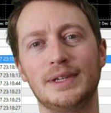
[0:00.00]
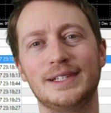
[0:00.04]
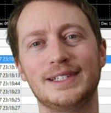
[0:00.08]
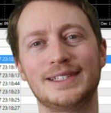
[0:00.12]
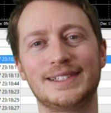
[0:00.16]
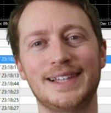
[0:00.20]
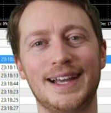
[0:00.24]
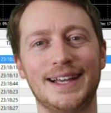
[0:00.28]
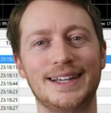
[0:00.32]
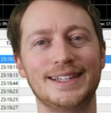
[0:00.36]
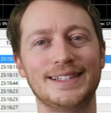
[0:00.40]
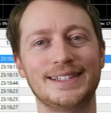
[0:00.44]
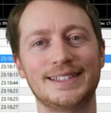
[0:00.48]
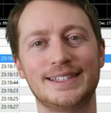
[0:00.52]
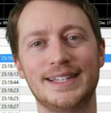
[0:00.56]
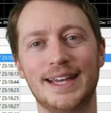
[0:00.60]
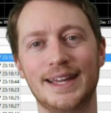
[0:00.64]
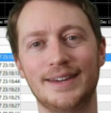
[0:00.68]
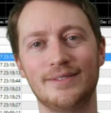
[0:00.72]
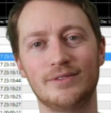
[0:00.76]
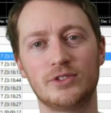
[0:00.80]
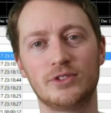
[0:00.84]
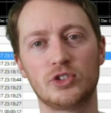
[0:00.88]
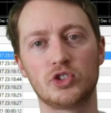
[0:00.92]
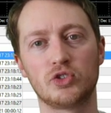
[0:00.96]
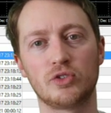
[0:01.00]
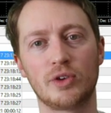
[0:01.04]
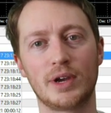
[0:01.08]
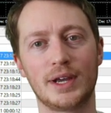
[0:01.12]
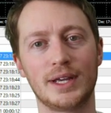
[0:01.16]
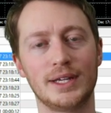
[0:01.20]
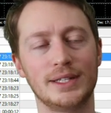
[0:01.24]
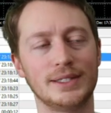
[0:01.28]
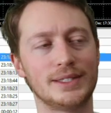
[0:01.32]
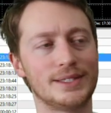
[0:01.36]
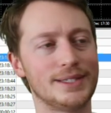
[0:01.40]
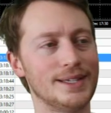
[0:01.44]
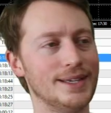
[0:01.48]
up a second set of
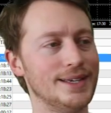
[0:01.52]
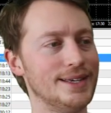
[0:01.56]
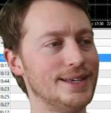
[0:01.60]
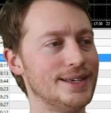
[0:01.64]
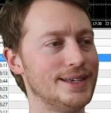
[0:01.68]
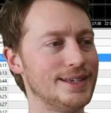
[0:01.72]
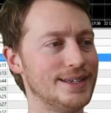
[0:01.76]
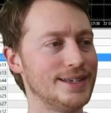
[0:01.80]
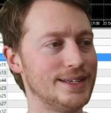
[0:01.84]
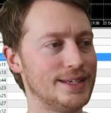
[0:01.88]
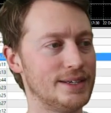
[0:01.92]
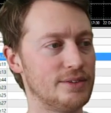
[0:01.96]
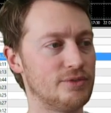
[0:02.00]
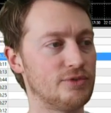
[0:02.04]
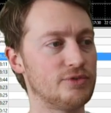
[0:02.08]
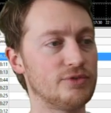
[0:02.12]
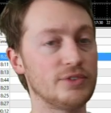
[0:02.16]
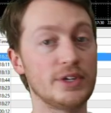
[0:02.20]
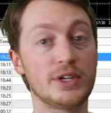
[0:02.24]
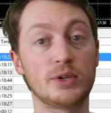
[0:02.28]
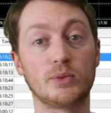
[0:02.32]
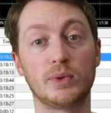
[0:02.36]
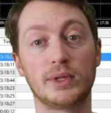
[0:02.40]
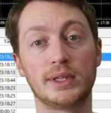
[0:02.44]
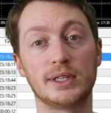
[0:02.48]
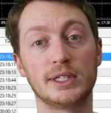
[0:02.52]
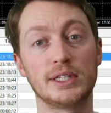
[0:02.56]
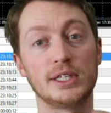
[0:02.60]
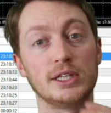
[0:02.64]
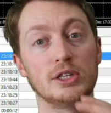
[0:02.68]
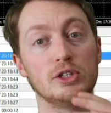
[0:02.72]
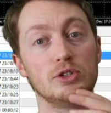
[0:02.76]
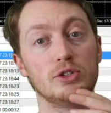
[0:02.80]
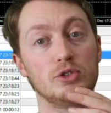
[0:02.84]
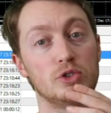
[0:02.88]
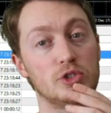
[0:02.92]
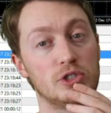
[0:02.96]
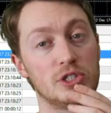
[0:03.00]
trades, it
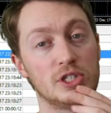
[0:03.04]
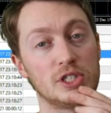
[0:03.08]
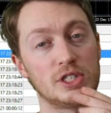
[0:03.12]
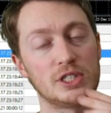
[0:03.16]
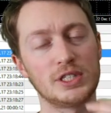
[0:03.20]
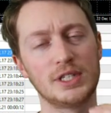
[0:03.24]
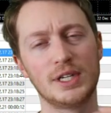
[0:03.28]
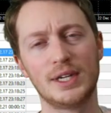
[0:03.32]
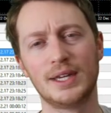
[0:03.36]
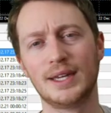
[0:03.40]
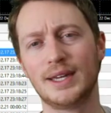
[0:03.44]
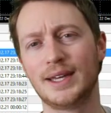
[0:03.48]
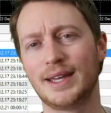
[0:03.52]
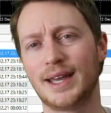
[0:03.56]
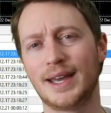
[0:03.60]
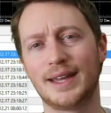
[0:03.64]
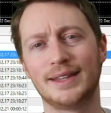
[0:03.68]
frequently loses.